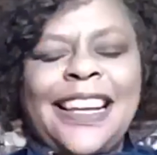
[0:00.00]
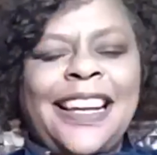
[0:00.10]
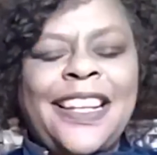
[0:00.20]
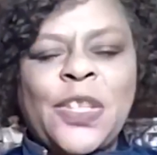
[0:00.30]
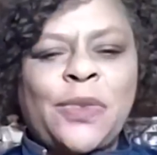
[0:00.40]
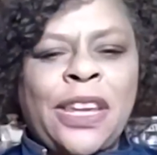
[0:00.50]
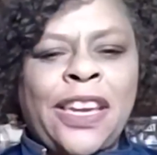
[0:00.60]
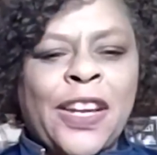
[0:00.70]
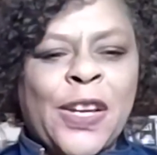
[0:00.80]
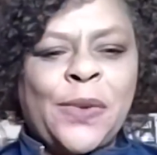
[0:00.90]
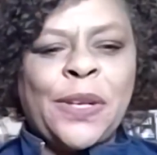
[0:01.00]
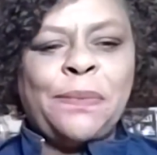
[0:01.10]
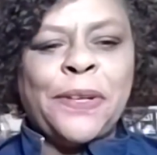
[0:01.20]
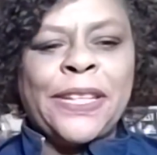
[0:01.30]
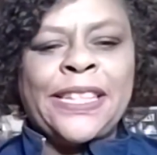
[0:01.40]
I just want to echo
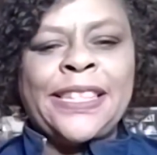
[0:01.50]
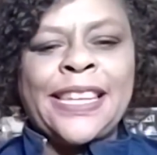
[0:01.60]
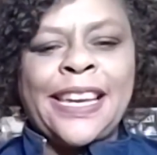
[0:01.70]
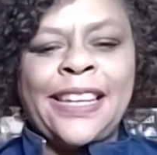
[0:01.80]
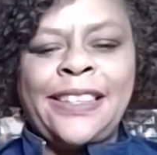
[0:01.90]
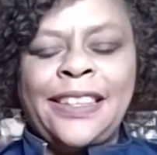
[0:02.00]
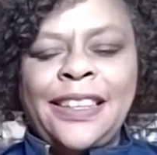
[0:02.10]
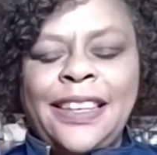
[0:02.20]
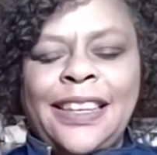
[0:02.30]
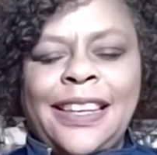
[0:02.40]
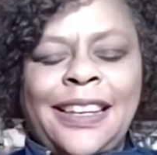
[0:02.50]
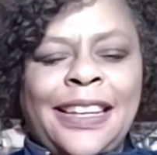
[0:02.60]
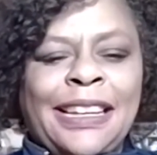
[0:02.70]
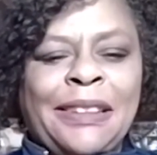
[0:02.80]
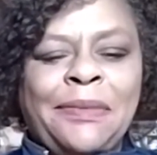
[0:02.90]
what Bernie said.
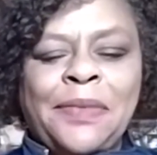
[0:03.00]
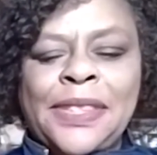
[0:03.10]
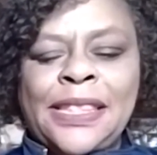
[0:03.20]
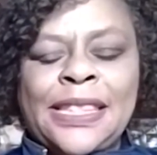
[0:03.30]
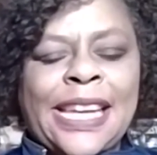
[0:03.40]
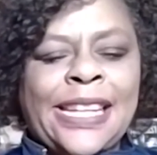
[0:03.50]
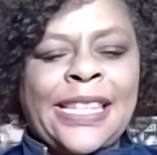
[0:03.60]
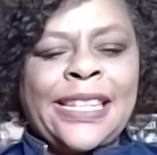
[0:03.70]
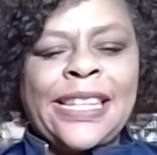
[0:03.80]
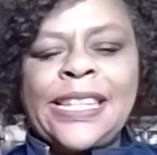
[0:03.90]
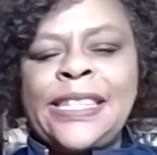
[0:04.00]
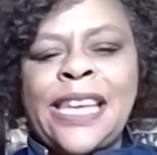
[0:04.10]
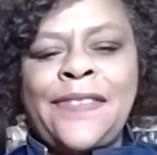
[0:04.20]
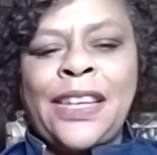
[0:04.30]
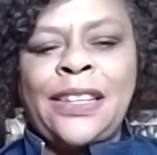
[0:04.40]
Since
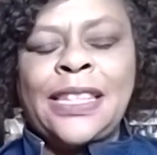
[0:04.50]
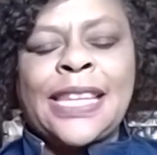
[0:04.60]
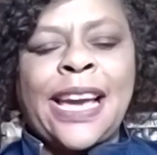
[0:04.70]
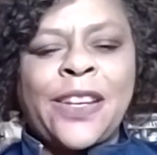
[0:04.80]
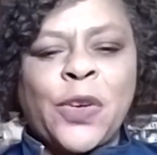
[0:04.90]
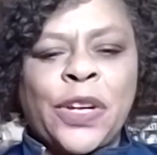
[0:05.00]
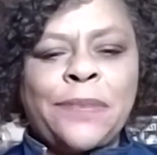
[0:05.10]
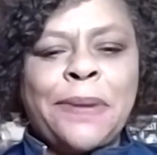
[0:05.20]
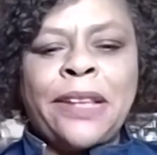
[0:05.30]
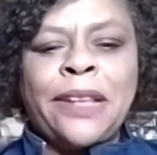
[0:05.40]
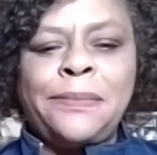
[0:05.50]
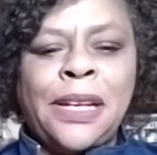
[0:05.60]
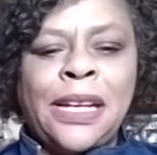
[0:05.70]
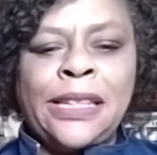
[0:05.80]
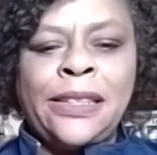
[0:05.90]
1897, this category of
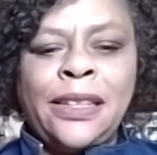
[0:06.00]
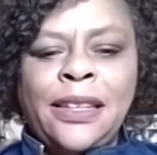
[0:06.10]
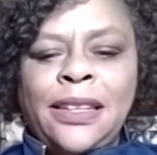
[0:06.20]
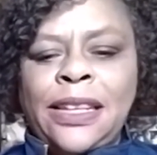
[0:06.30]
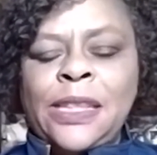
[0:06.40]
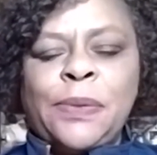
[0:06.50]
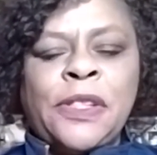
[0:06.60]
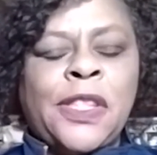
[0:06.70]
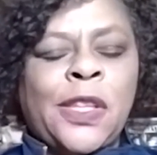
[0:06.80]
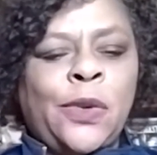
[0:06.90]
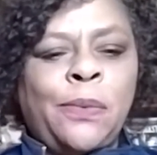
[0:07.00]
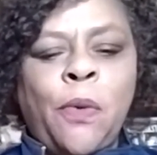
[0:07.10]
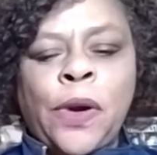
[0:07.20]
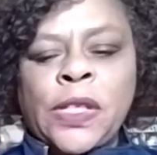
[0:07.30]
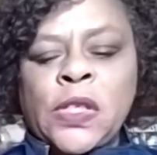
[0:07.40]
Bottled-in-Bond has been so
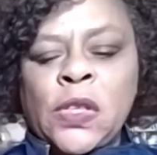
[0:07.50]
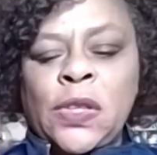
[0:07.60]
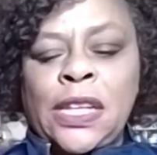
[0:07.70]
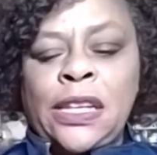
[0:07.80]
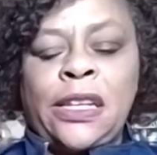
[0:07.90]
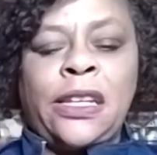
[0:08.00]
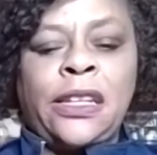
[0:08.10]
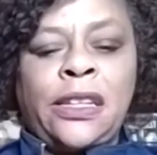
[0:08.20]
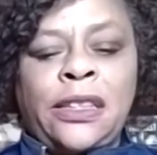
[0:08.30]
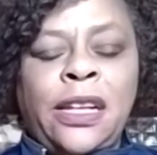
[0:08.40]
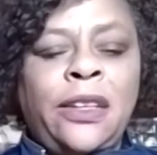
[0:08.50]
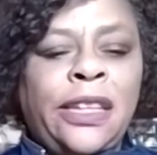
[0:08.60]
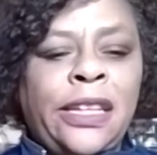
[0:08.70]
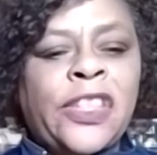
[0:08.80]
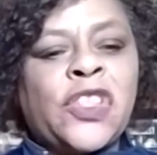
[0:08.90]
important to the not
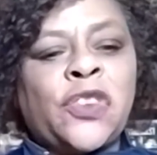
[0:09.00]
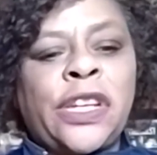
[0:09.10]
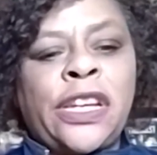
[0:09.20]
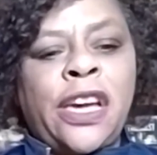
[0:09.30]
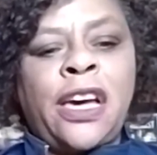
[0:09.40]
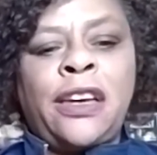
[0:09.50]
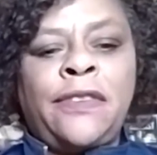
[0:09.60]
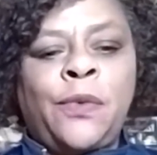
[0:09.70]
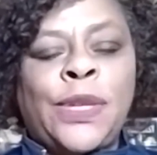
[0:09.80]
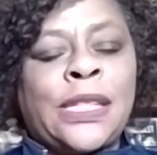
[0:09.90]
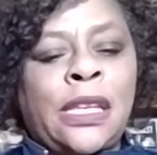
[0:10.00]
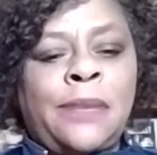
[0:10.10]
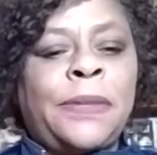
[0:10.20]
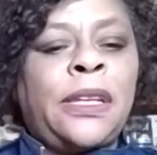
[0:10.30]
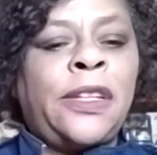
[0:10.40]
only history of
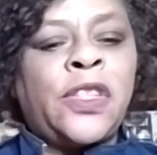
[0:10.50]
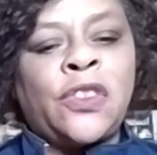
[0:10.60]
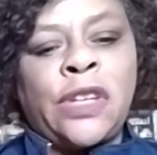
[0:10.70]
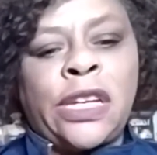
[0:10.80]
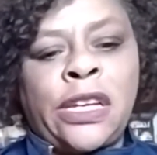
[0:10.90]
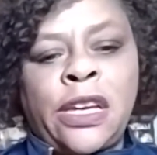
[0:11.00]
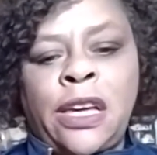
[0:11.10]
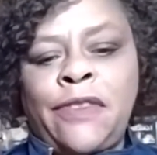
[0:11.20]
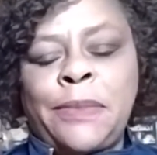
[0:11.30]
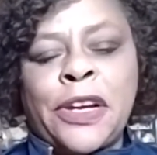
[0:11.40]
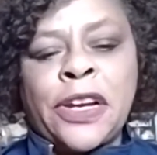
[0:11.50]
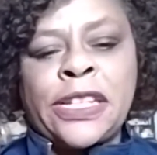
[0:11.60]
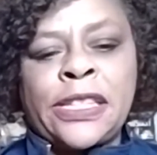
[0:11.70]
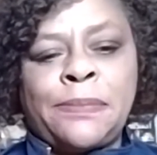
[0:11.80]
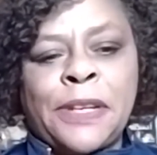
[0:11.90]
whiskey, but the history of
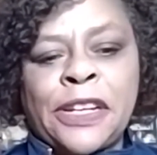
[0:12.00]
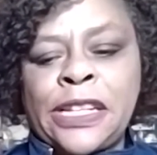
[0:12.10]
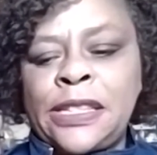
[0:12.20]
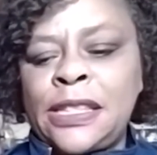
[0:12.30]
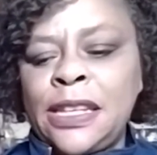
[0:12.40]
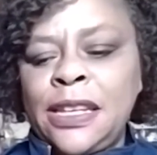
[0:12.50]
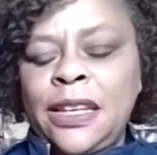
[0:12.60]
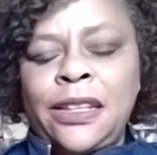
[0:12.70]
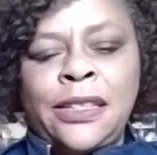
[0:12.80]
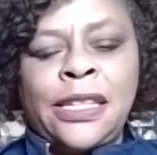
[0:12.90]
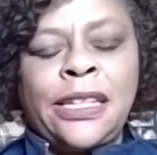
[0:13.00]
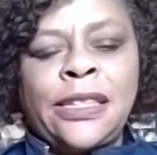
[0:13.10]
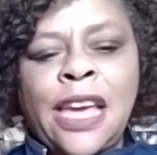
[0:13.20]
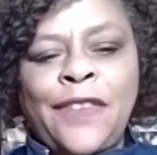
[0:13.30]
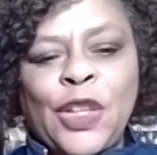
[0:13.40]
American spirits. And to see
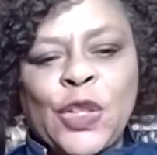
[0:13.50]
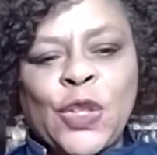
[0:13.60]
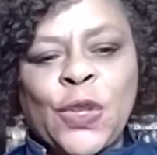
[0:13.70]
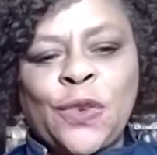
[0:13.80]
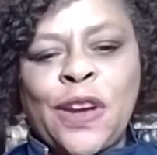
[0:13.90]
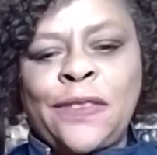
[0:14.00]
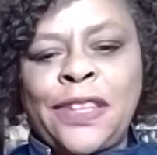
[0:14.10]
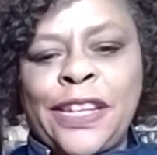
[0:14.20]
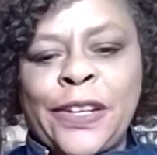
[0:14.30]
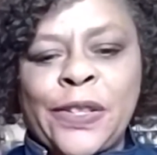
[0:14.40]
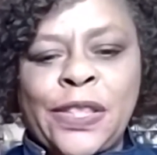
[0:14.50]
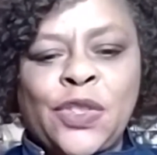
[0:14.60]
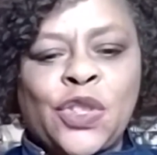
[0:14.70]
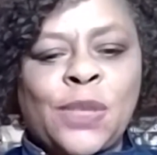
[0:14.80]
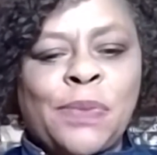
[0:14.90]
its evolution throughout the years
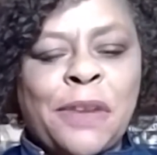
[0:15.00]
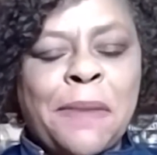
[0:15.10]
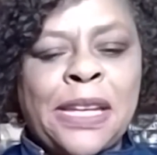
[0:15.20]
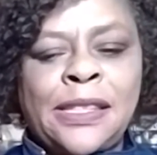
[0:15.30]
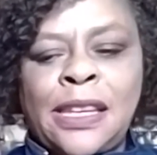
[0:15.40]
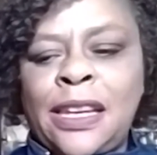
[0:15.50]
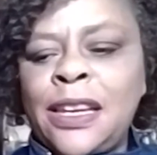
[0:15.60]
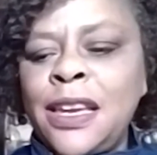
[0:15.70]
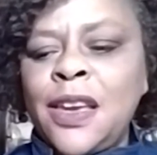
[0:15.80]
has just been amazing.